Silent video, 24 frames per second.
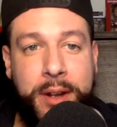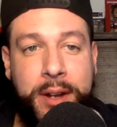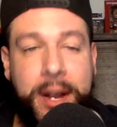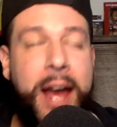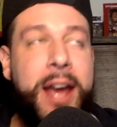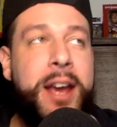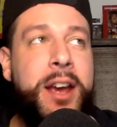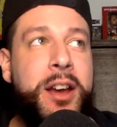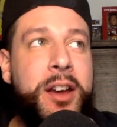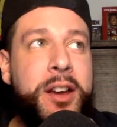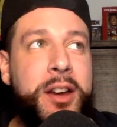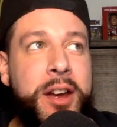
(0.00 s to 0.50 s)

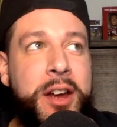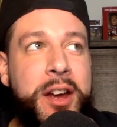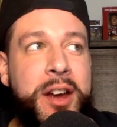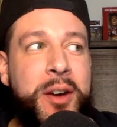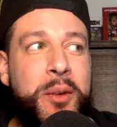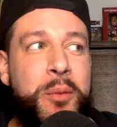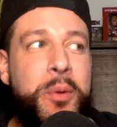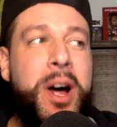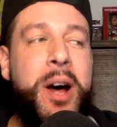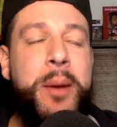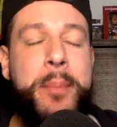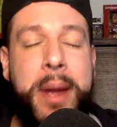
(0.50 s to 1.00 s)
Like,
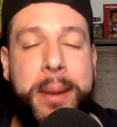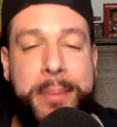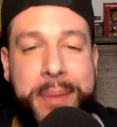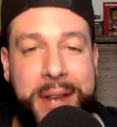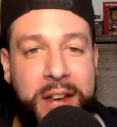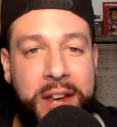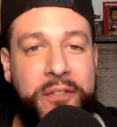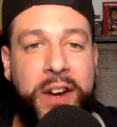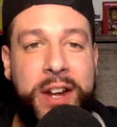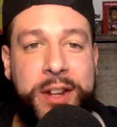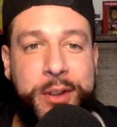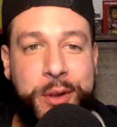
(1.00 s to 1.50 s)
well,
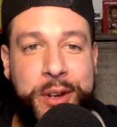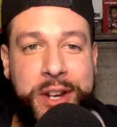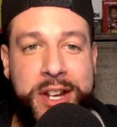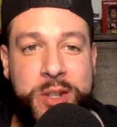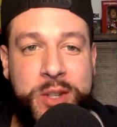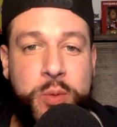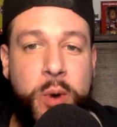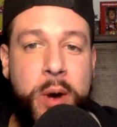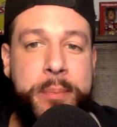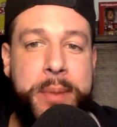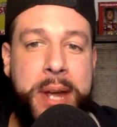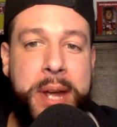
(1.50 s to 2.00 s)
maybe if I do
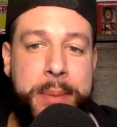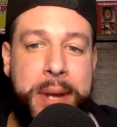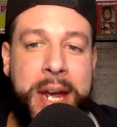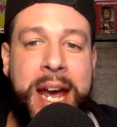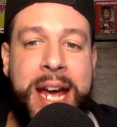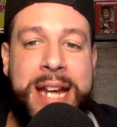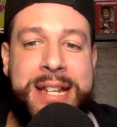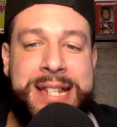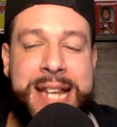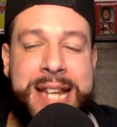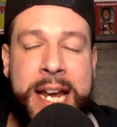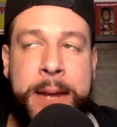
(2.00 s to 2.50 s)
this, well,
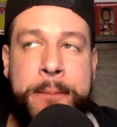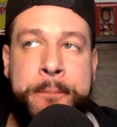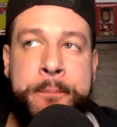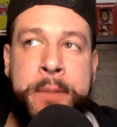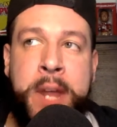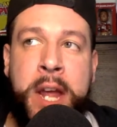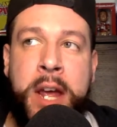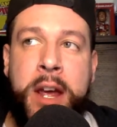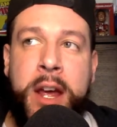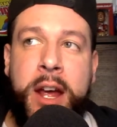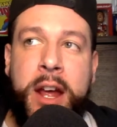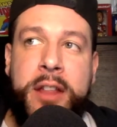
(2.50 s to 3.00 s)
maybe it's like
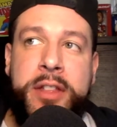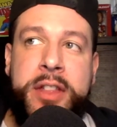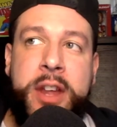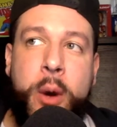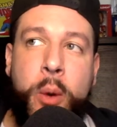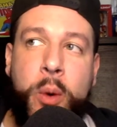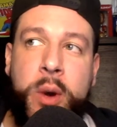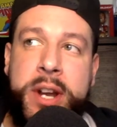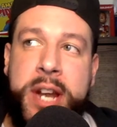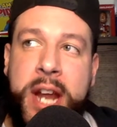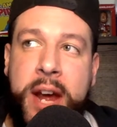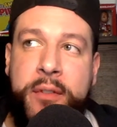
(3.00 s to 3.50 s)

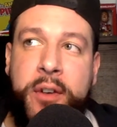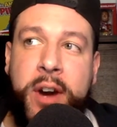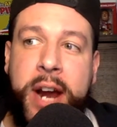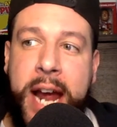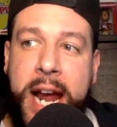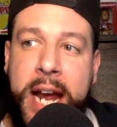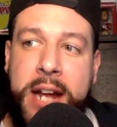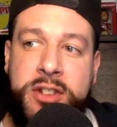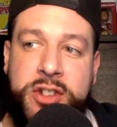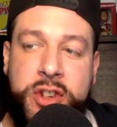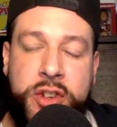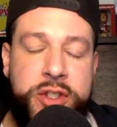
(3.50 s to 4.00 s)
there were never
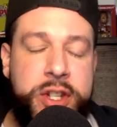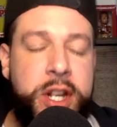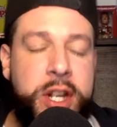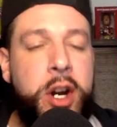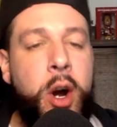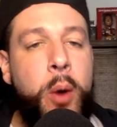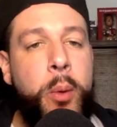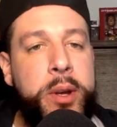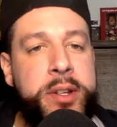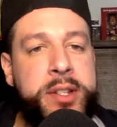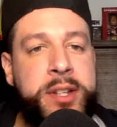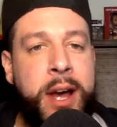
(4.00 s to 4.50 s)
answers. It
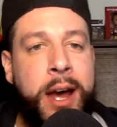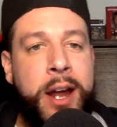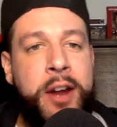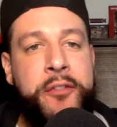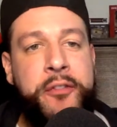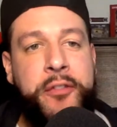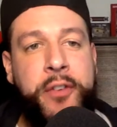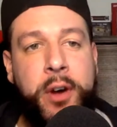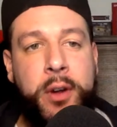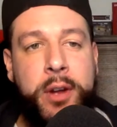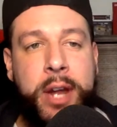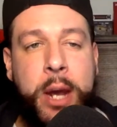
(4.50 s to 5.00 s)
always kind
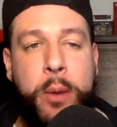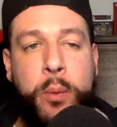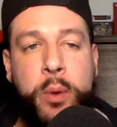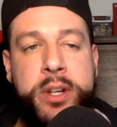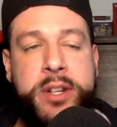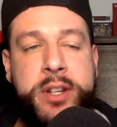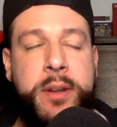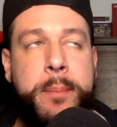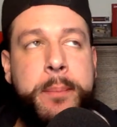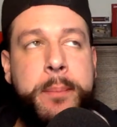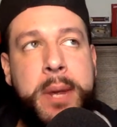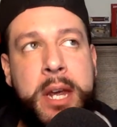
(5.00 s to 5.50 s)
of felt like
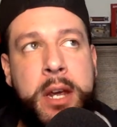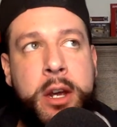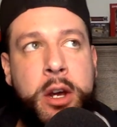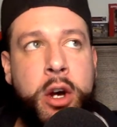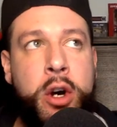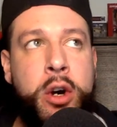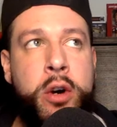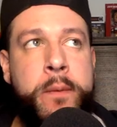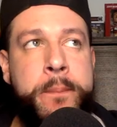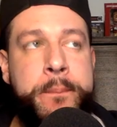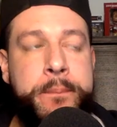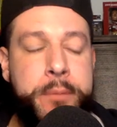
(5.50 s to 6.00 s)
with
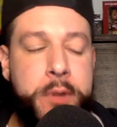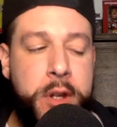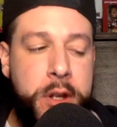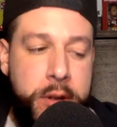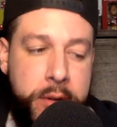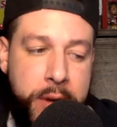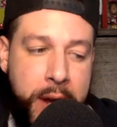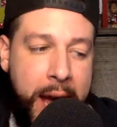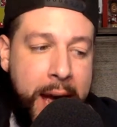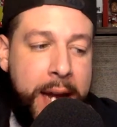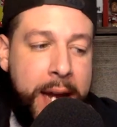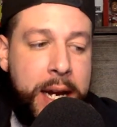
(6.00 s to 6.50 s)
D'Amico,
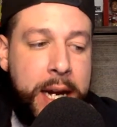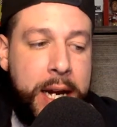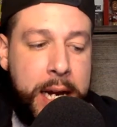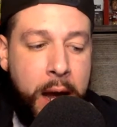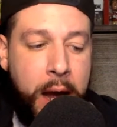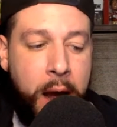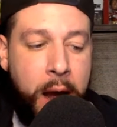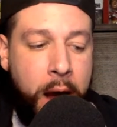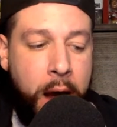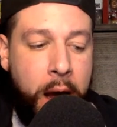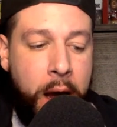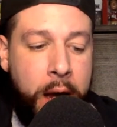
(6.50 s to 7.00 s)
you had a
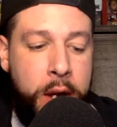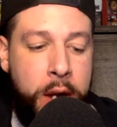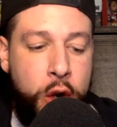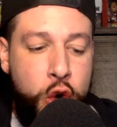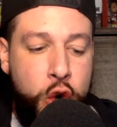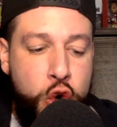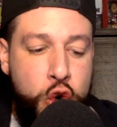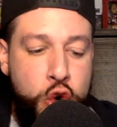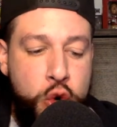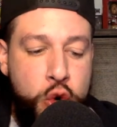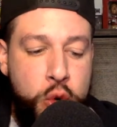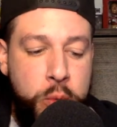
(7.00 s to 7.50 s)
guy
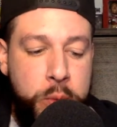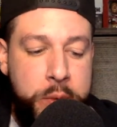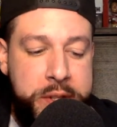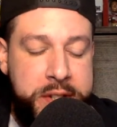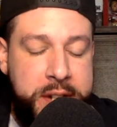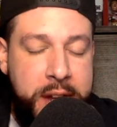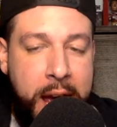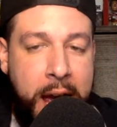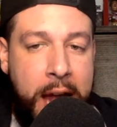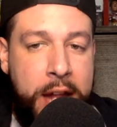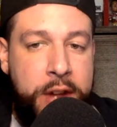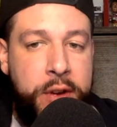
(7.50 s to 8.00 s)
who was
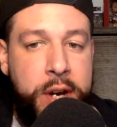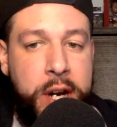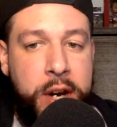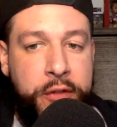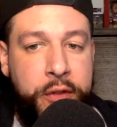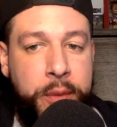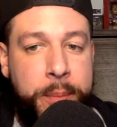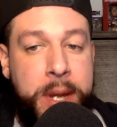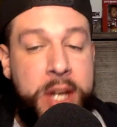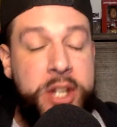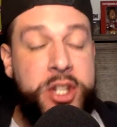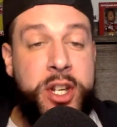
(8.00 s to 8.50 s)
gathering
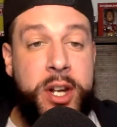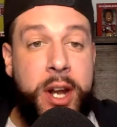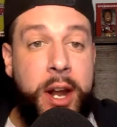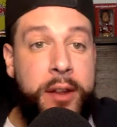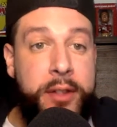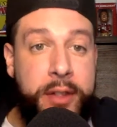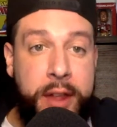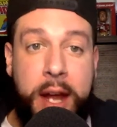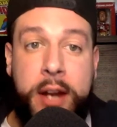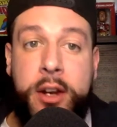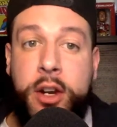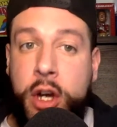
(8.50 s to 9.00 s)
information
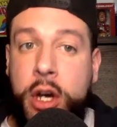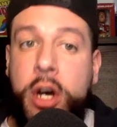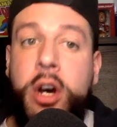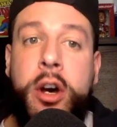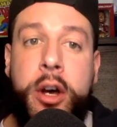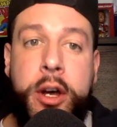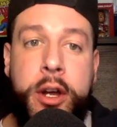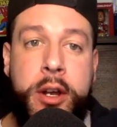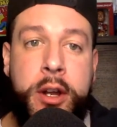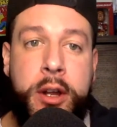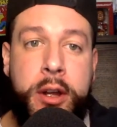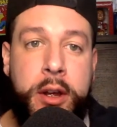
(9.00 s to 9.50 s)
and then
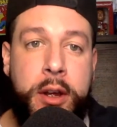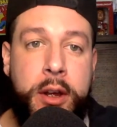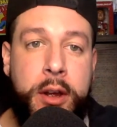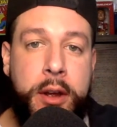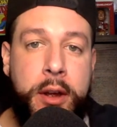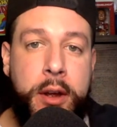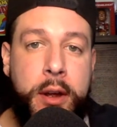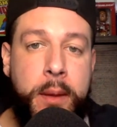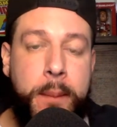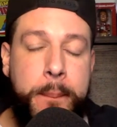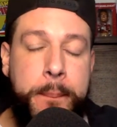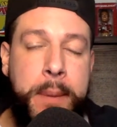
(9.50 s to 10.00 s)
could
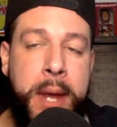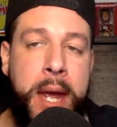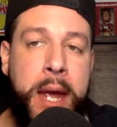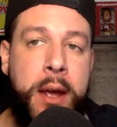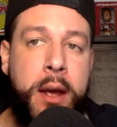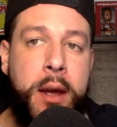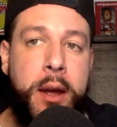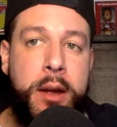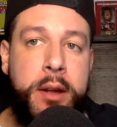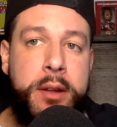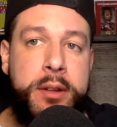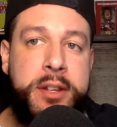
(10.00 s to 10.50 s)

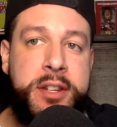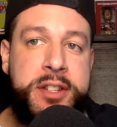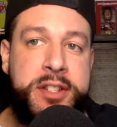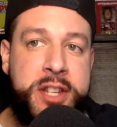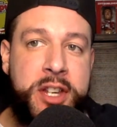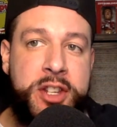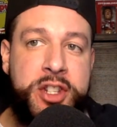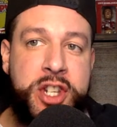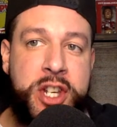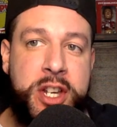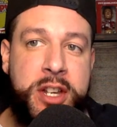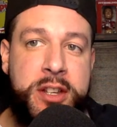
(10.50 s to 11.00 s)
make
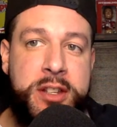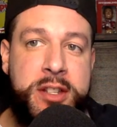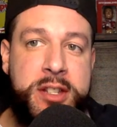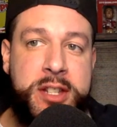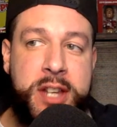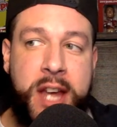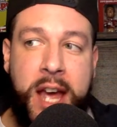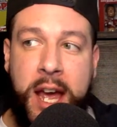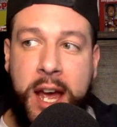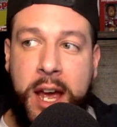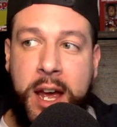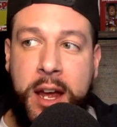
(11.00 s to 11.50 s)

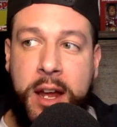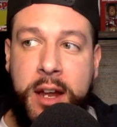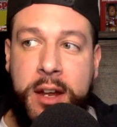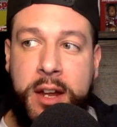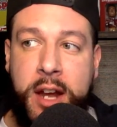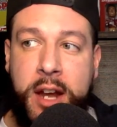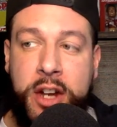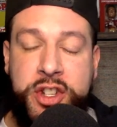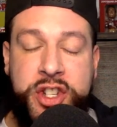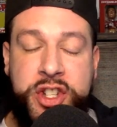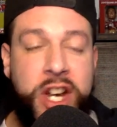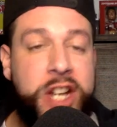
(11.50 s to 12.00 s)
decisions
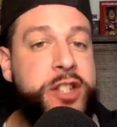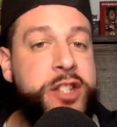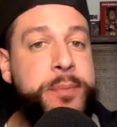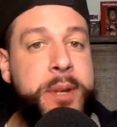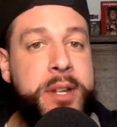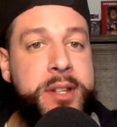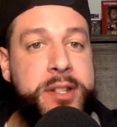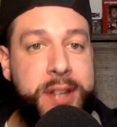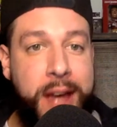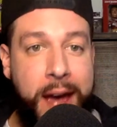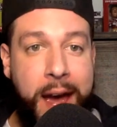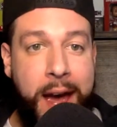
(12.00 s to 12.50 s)
and
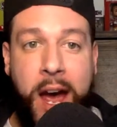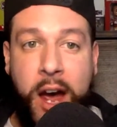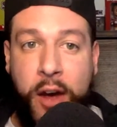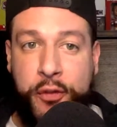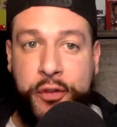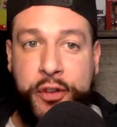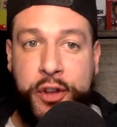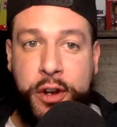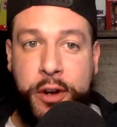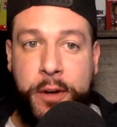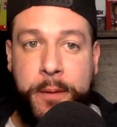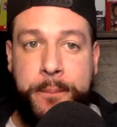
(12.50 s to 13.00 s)
adjustments
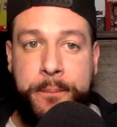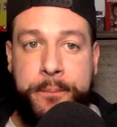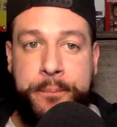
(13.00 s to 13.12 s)
after.